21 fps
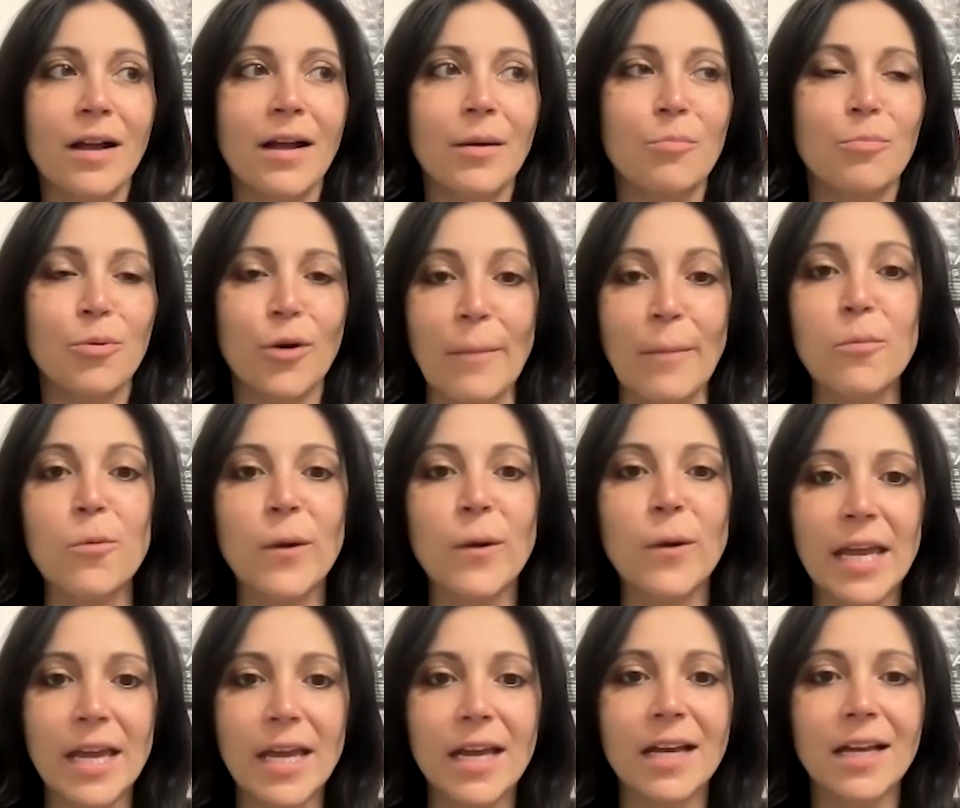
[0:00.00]
prep
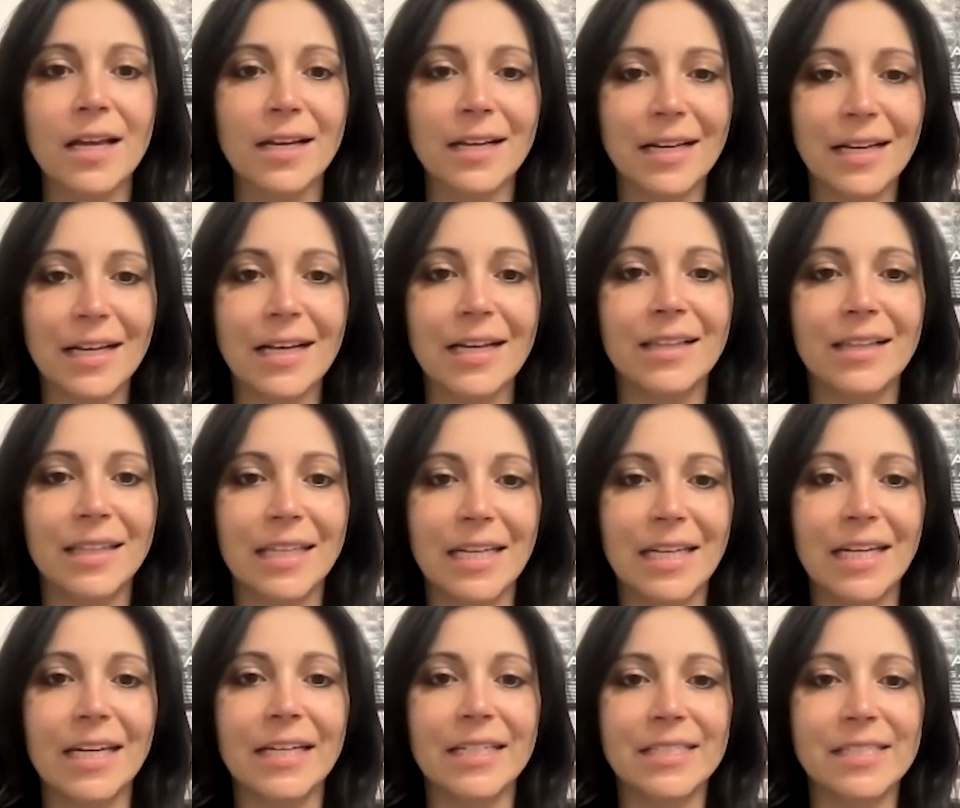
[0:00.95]
week
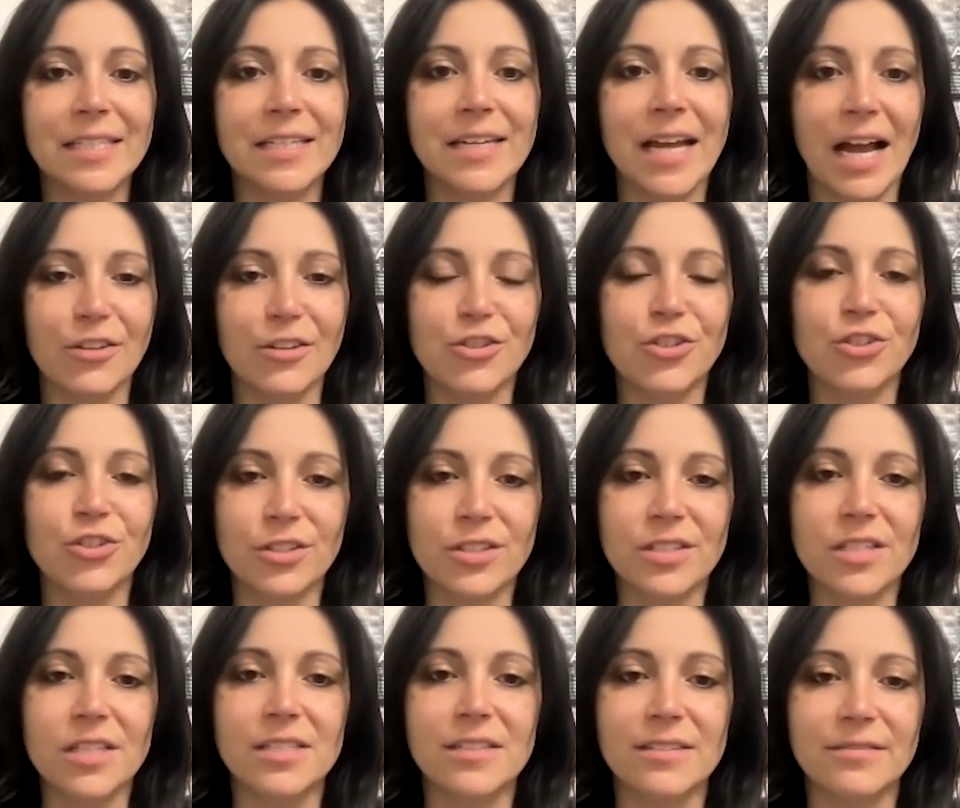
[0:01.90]
leading into nationals
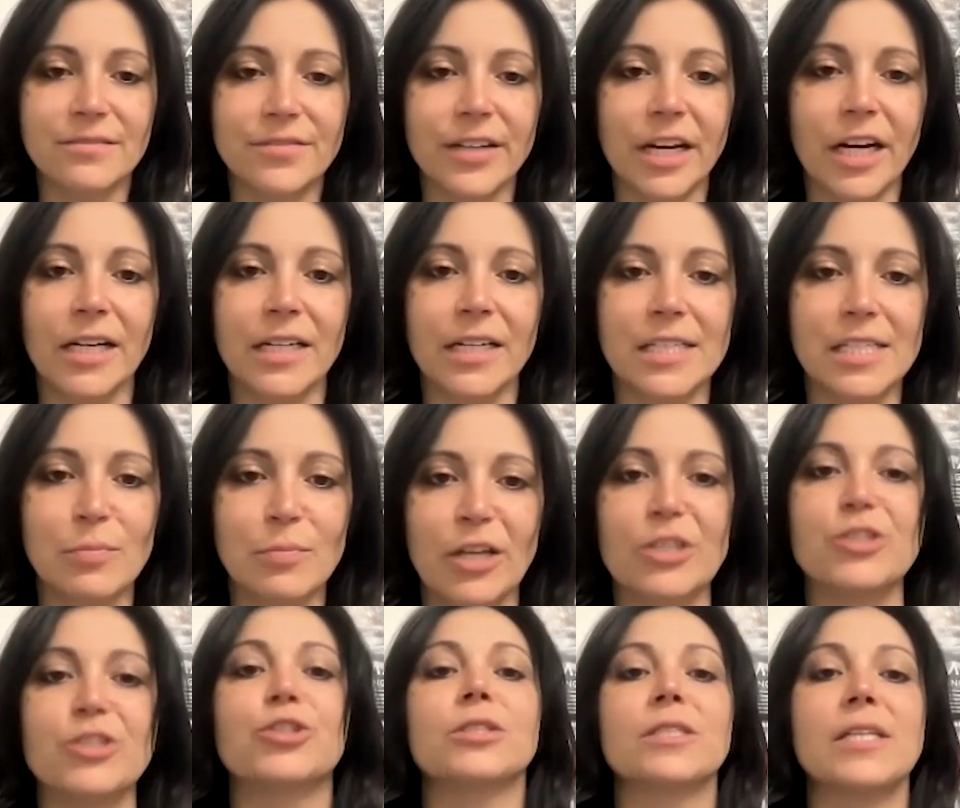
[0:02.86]
is a very
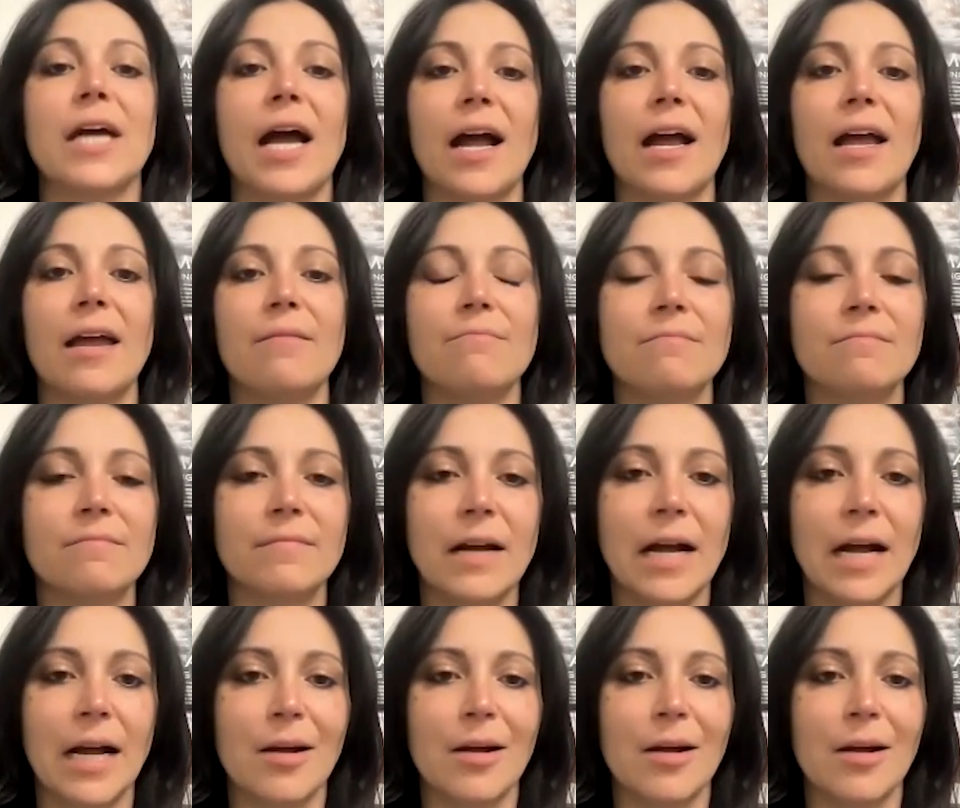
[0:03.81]
special time